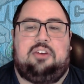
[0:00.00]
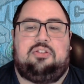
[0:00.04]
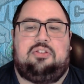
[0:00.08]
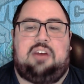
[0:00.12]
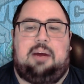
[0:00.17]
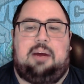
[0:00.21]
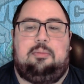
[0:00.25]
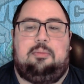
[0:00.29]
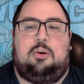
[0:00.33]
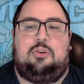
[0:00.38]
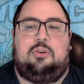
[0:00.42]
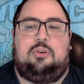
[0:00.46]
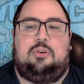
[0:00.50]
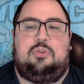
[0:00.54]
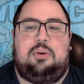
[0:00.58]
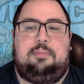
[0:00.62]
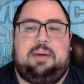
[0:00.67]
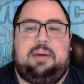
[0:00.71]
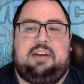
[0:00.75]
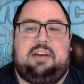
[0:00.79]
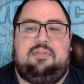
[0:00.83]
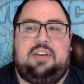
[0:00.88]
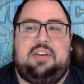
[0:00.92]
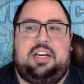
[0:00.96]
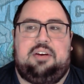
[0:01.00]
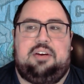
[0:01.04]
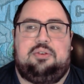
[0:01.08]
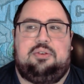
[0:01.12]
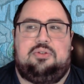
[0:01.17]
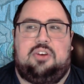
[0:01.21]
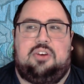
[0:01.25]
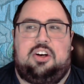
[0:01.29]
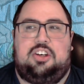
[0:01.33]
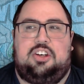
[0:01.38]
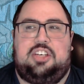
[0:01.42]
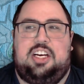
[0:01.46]
Got more free pick videos
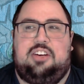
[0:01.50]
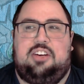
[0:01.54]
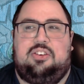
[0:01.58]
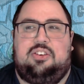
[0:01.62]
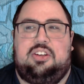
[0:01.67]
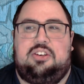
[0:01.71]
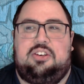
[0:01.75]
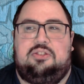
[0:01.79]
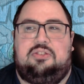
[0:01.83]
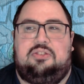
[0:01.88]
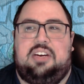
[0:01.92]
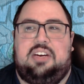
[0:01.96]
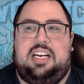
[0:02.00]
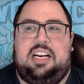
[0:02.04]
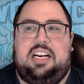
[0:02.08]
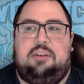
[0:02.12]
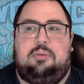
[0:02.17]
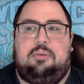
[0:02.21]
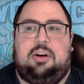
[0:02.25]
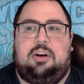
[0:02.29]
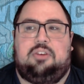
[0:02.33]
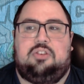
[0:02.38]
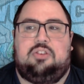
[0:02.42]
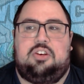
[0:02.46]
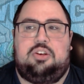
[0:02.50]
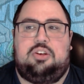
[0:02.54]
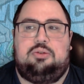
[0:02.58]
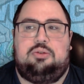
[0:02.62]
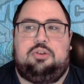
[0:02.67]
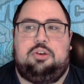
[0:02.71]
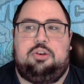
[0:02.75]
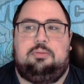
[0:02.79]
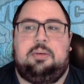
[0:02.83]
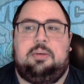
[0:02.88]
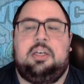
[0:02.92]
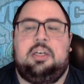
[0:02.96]
on our channel than you'll find anywhere else on
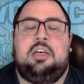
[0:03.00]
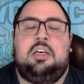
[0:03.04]
YouTube.